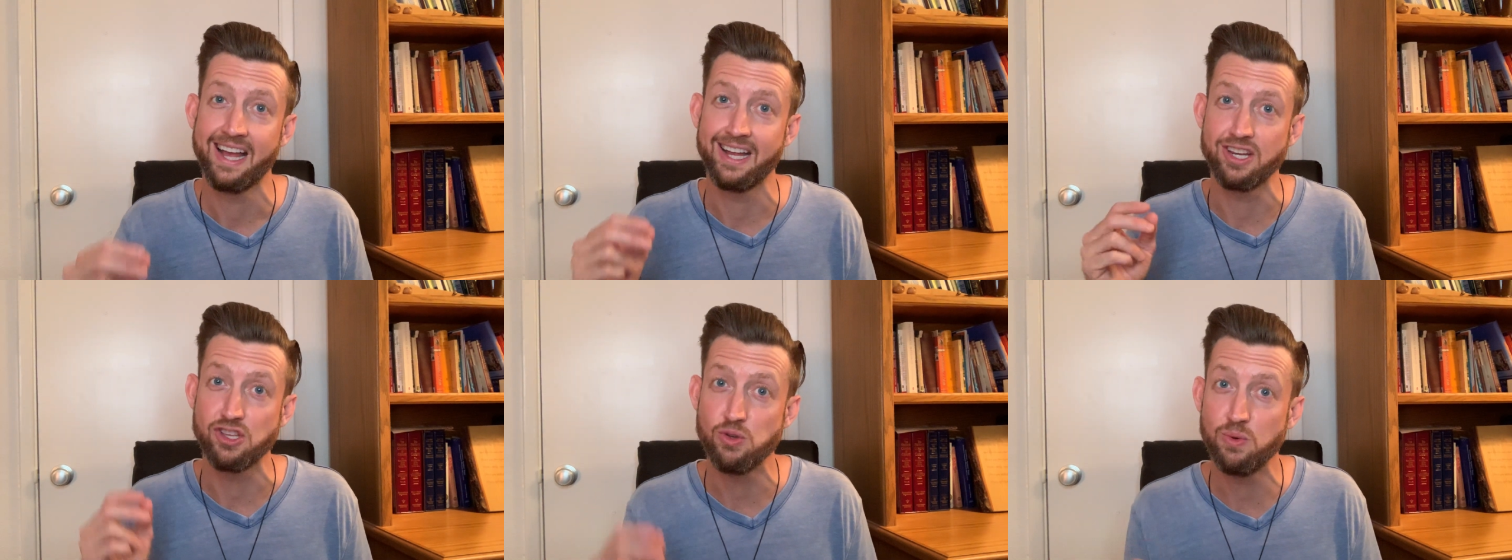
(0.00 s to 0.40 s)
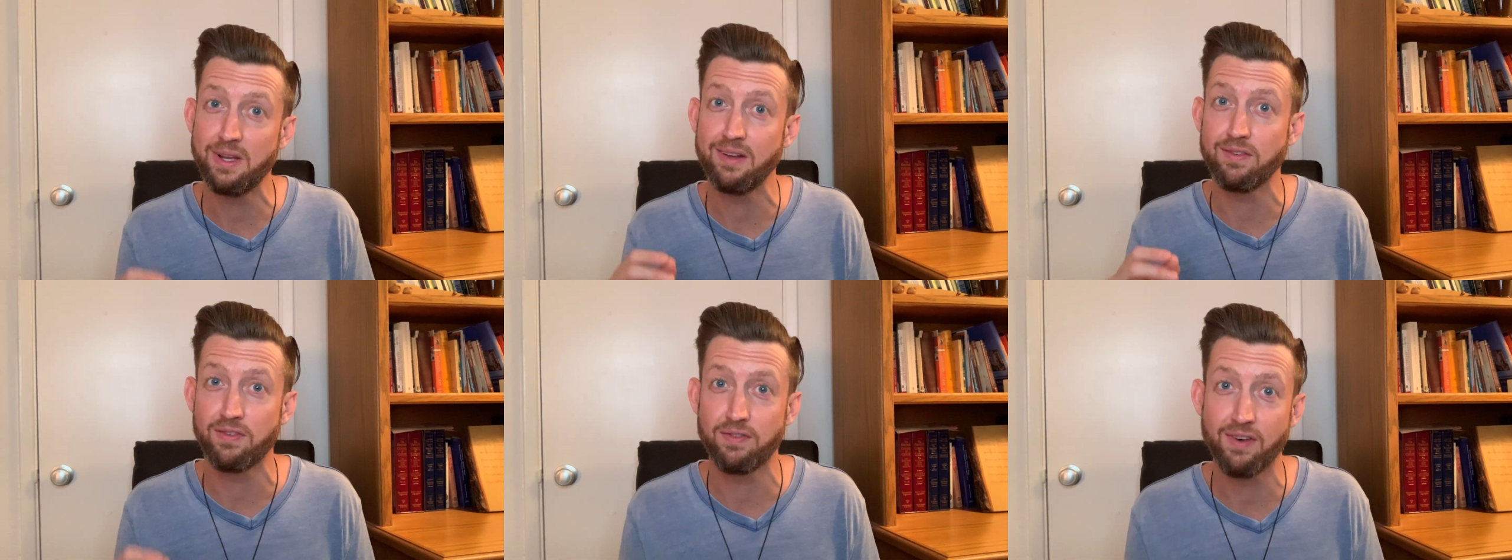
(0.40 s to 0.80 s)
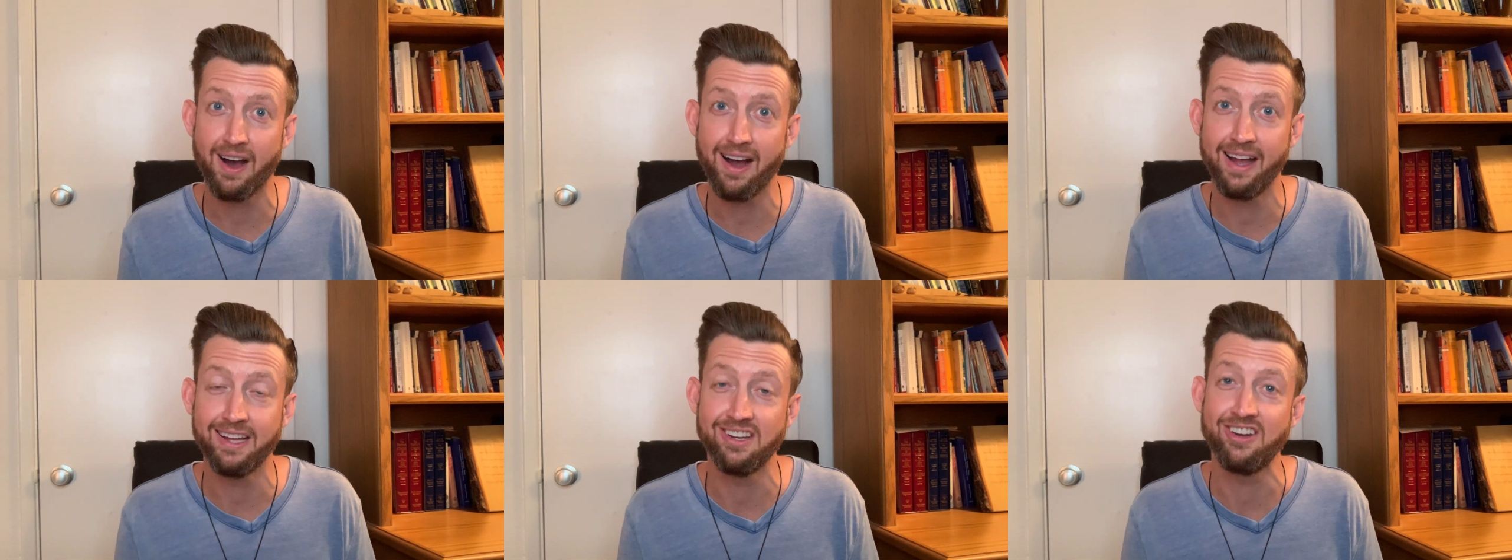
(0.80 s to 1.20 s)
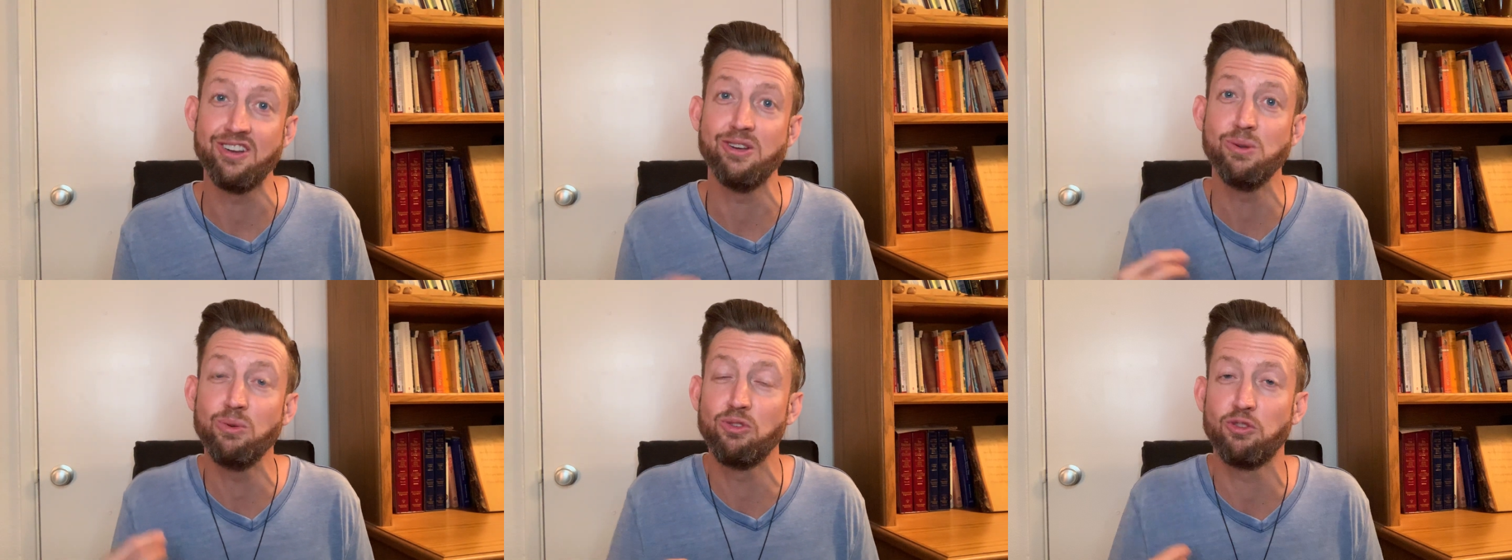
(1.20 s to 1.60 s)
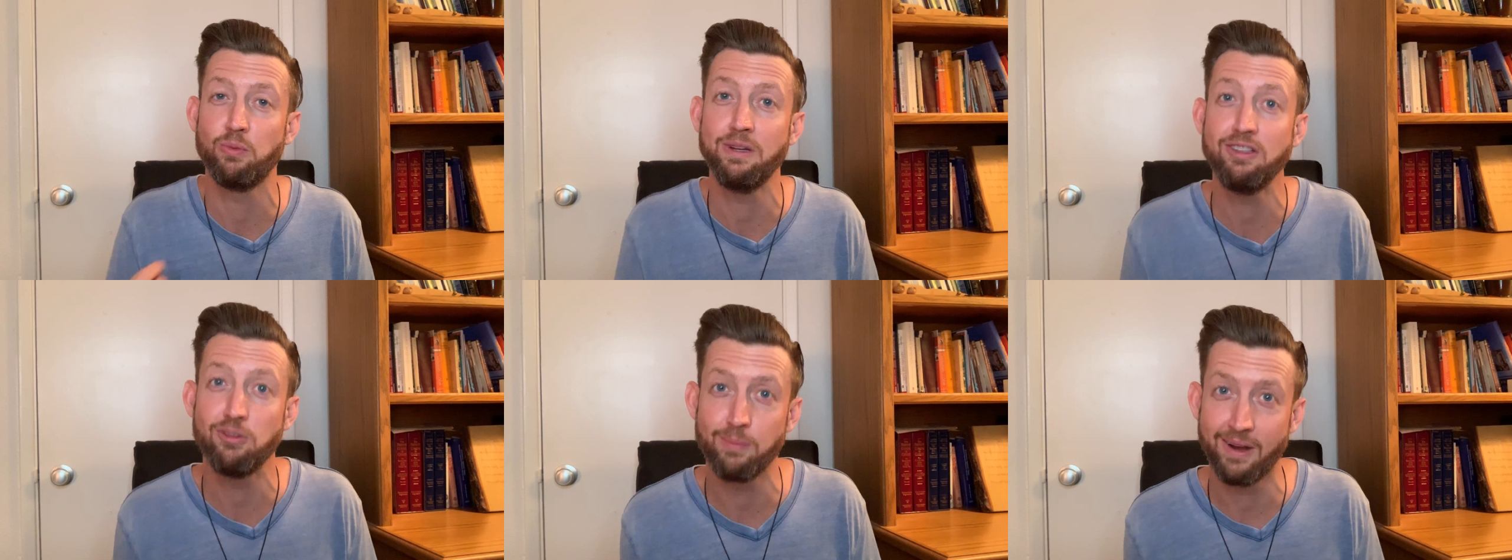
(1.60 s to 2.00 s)
And you can find new
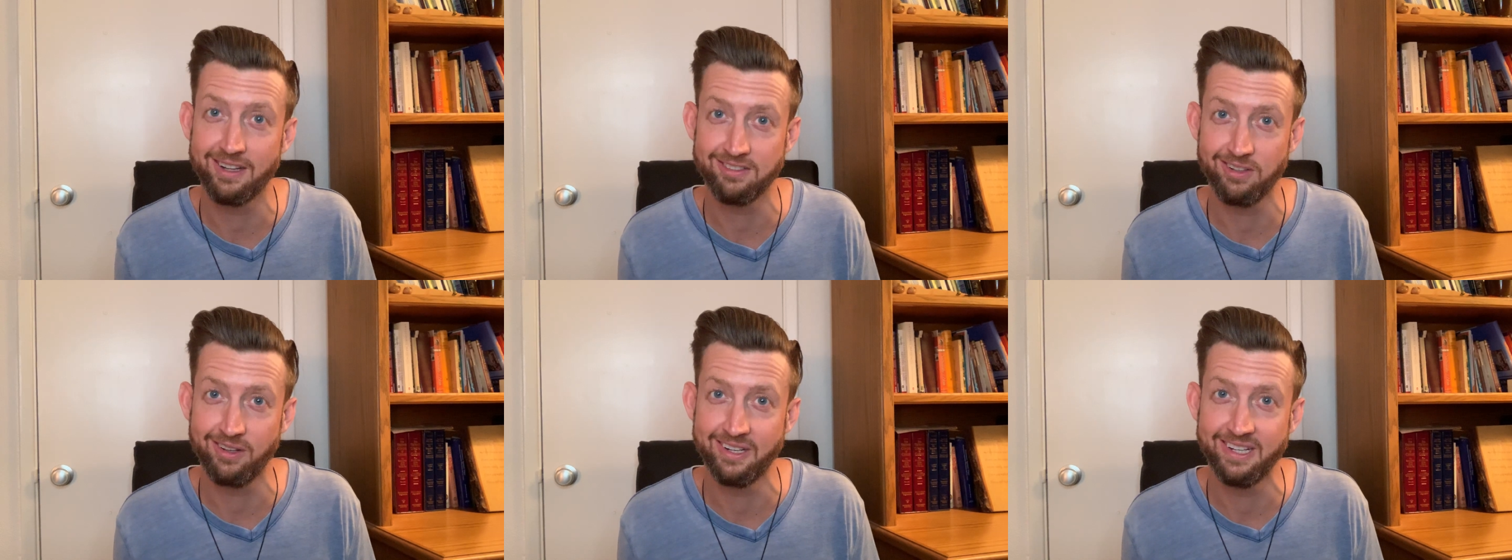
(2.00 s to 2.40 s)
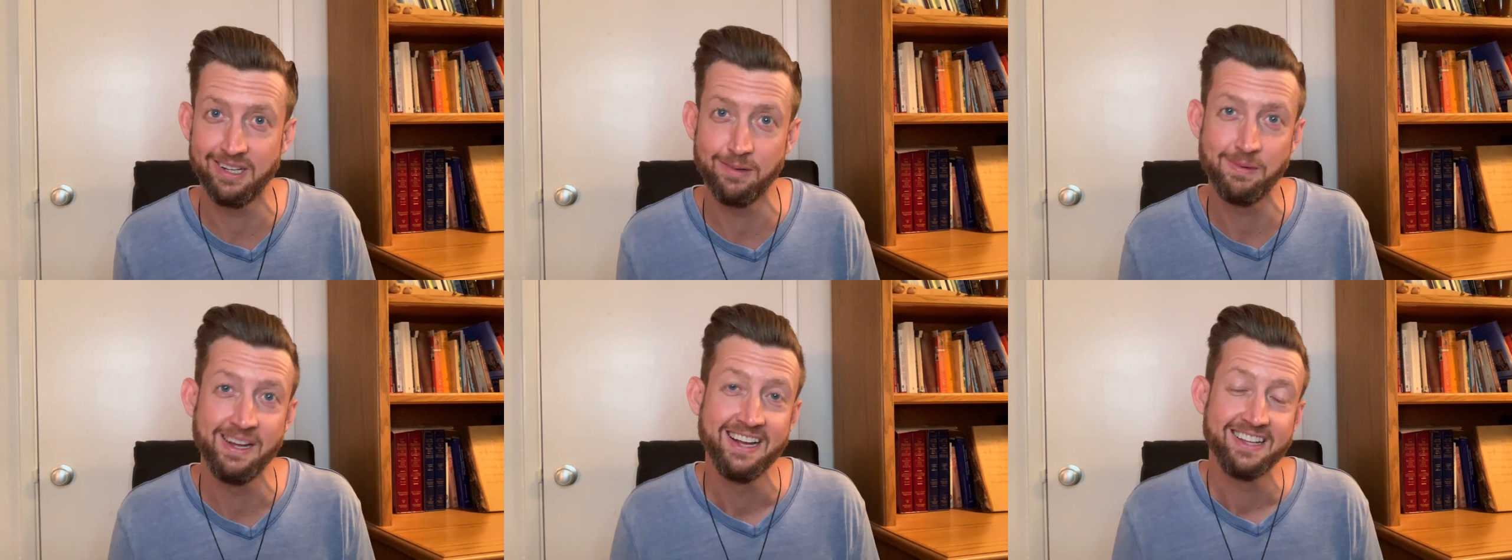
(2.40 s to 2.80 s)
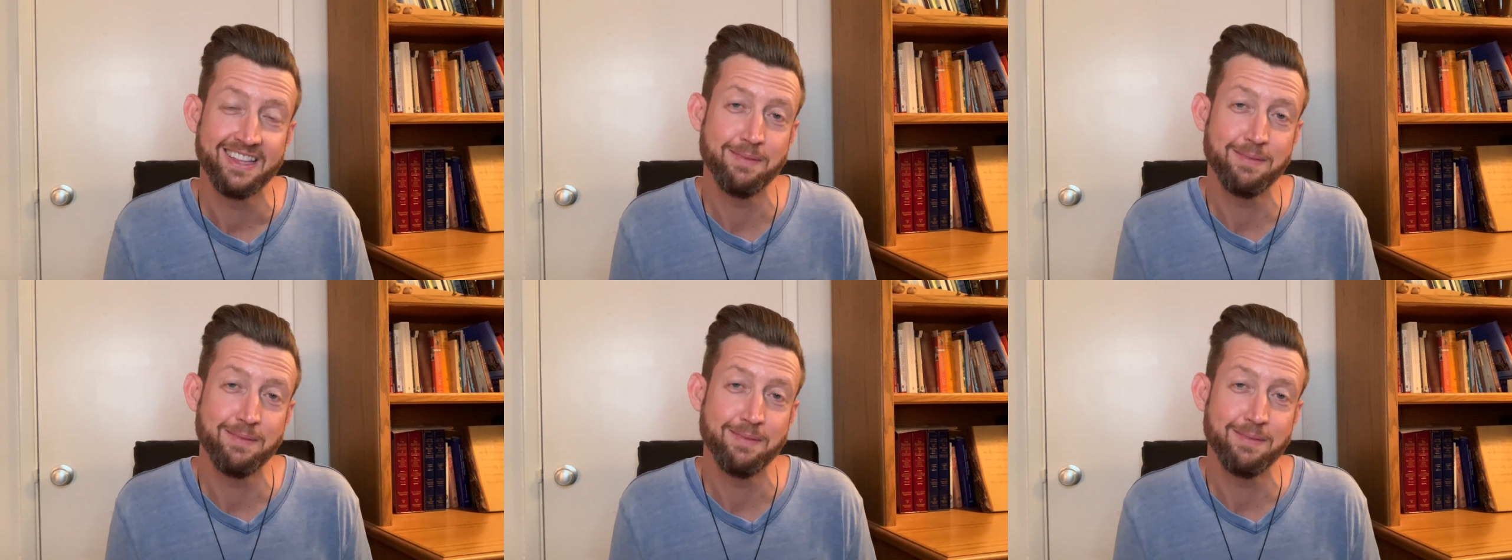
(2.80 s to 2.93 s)
sweet spots on him